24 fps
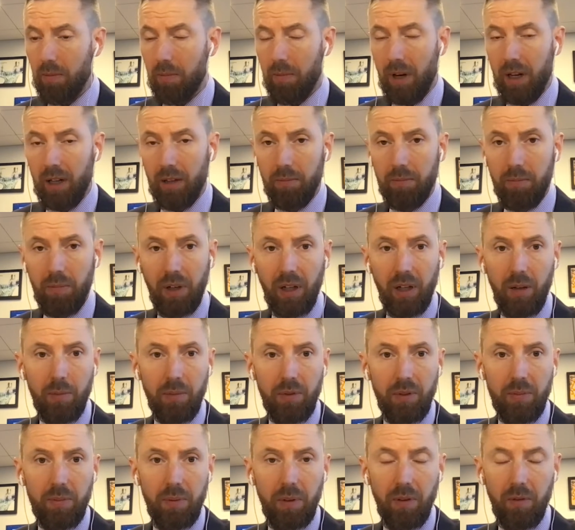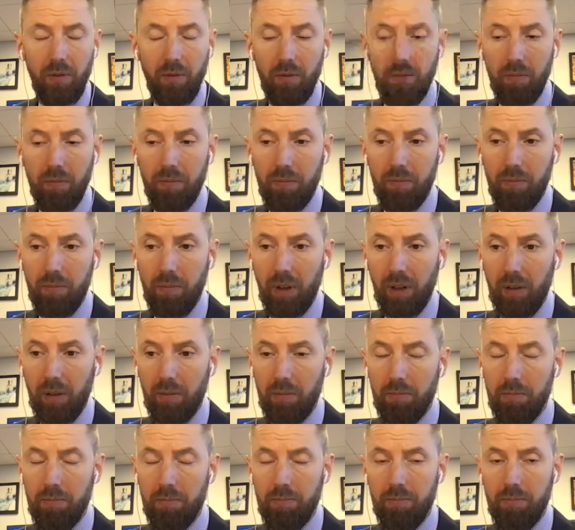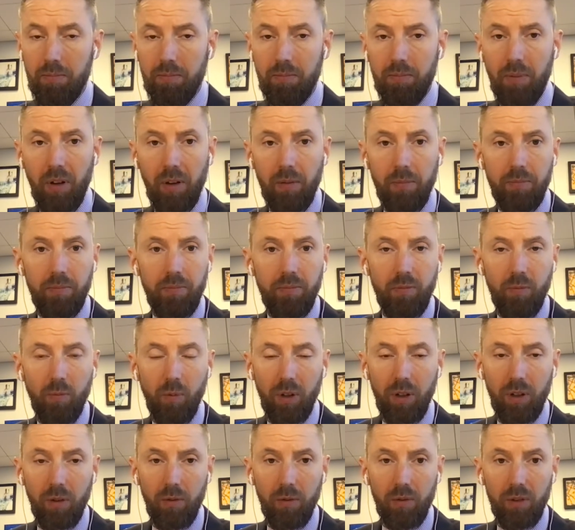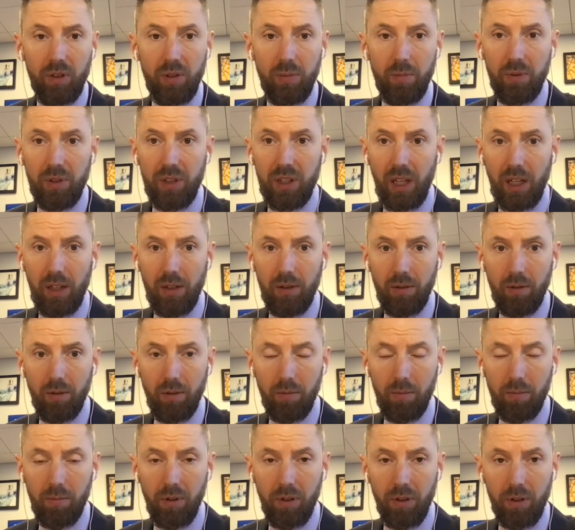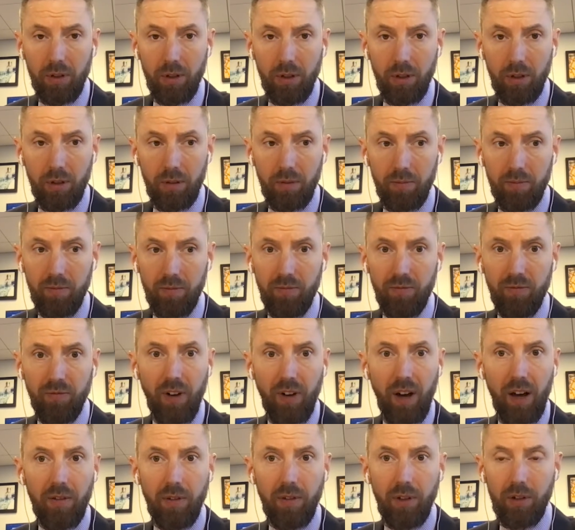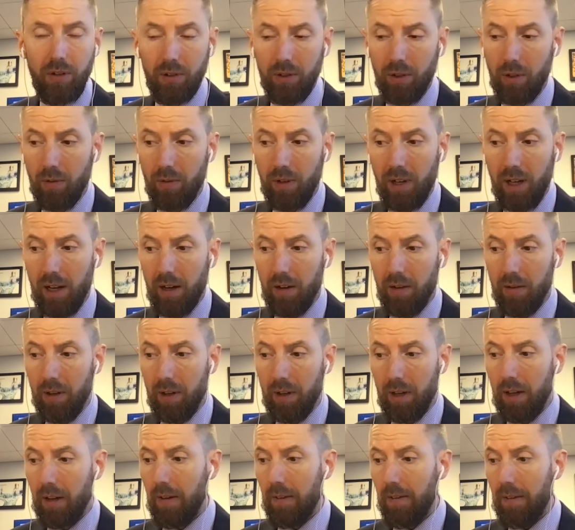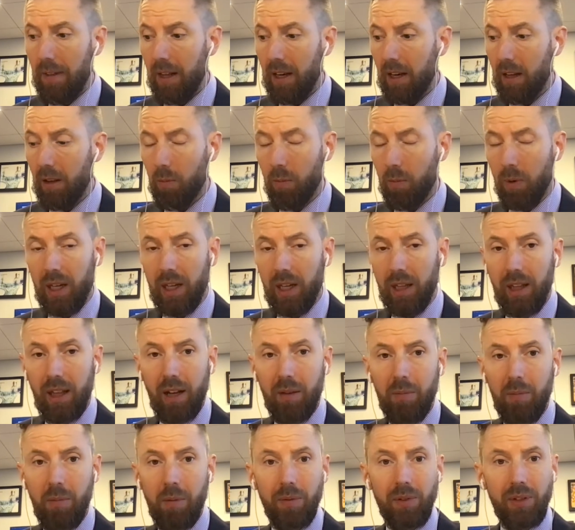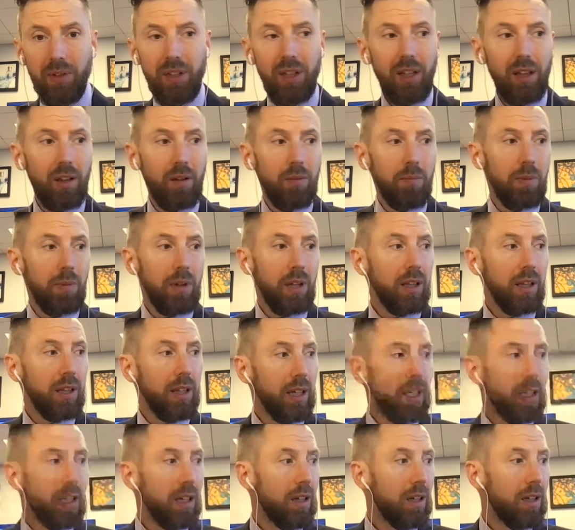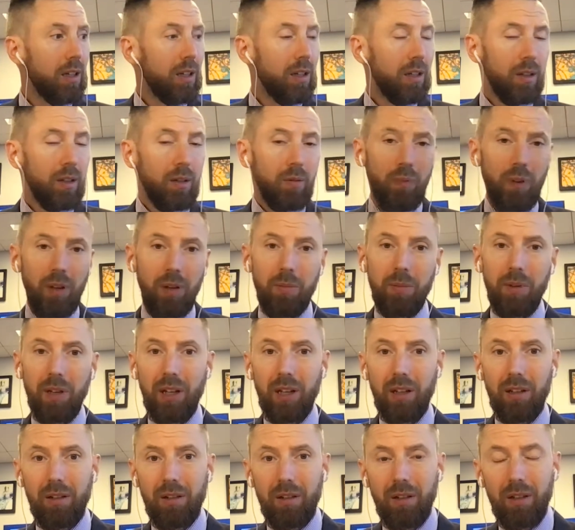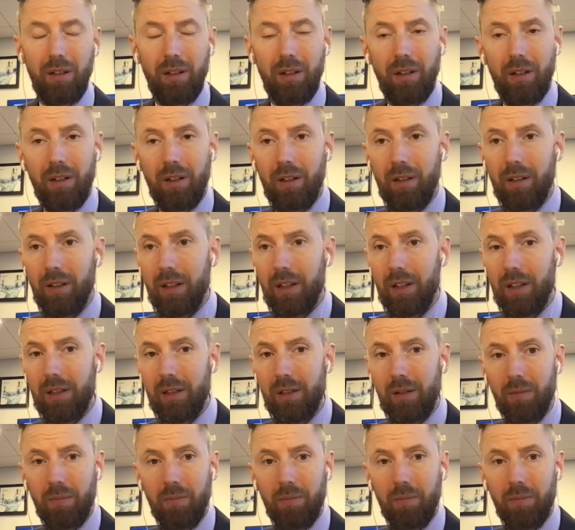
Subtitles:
my company's been through like went through a substantial merger 5 years ago now, and in the wake of that, I remember sitting there being like, "Wait a minute, this